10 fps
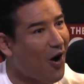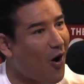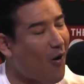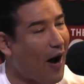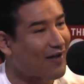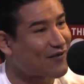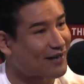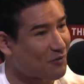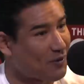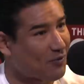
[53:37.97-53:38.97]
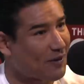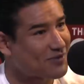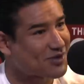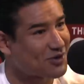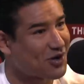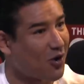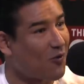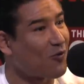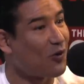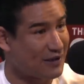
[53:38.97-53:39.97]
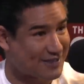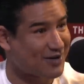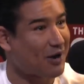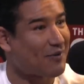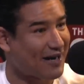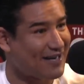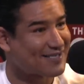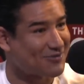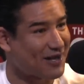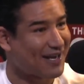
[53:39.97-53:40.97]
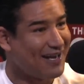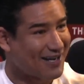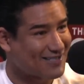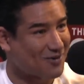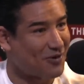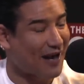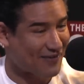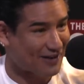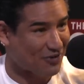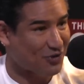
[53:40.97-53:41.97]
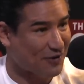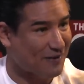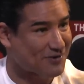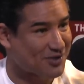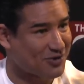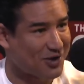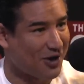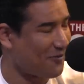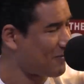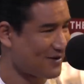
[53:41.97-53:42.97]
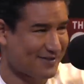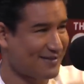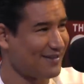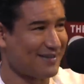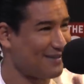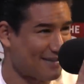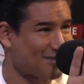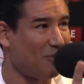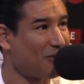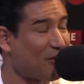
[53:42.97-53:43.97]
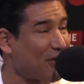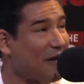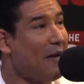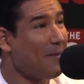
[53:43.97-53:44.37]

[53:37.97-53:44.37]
Oh, I've got the one more episode to go. Well, let's talk about yeah. it next week because the one yeah. I've got the third episode to go because that's a whole nother thing.